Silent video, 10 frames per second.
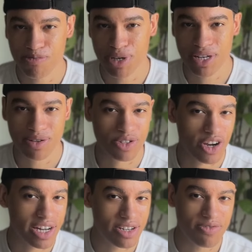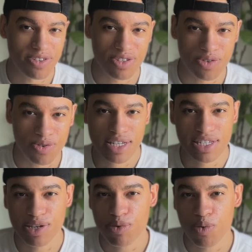mediums, try different tools,
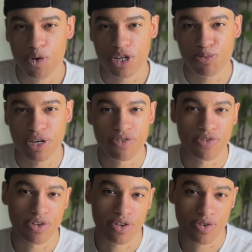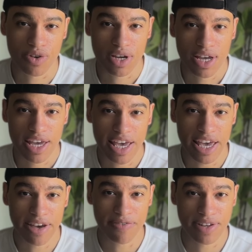see what works best for you.
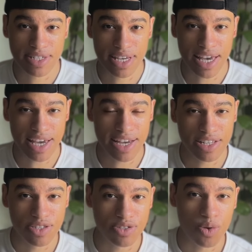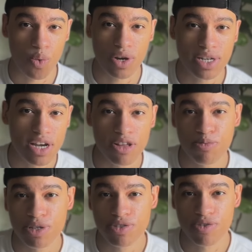If it's a $20
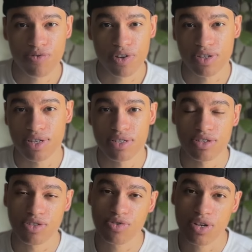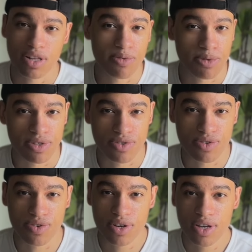pencil versus a $2
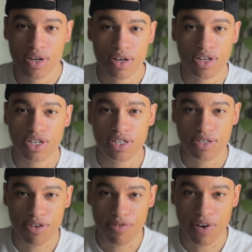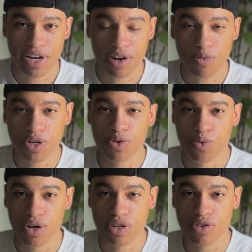pencil, just find out which
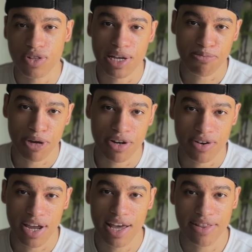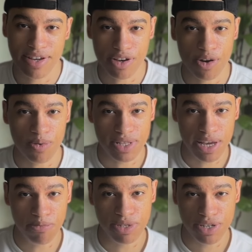one you like better and then go with
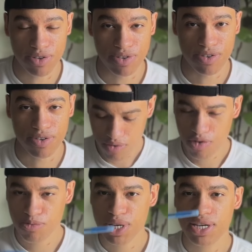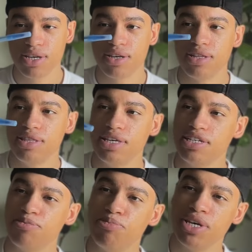that material. For me,
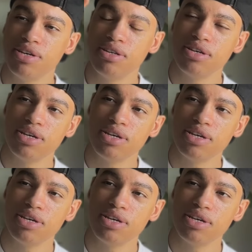this pen